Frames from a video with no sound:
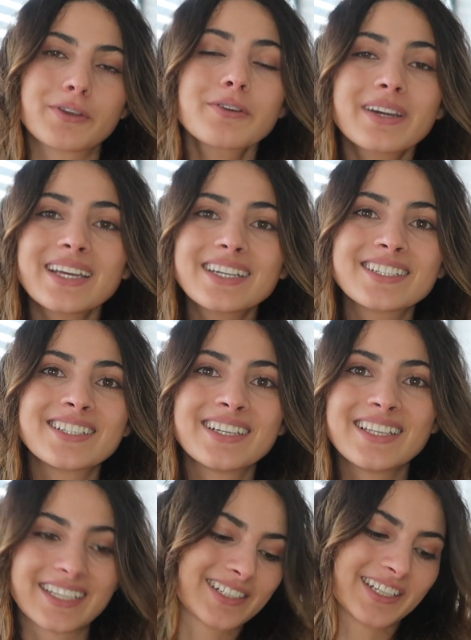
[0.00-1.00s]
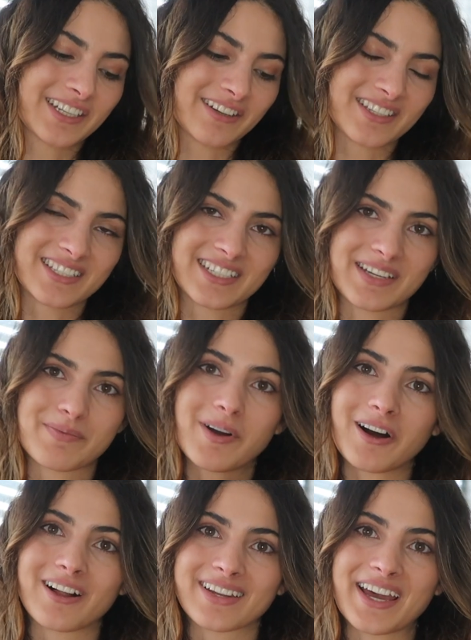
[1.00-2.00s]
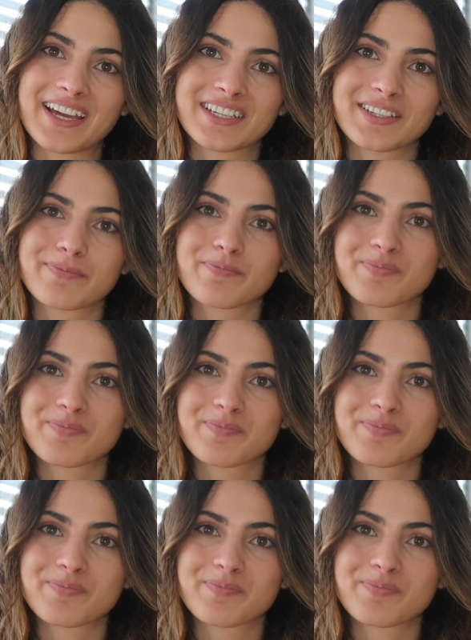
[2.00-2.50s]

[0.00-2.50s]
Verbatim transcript: you can literally dance in them all night.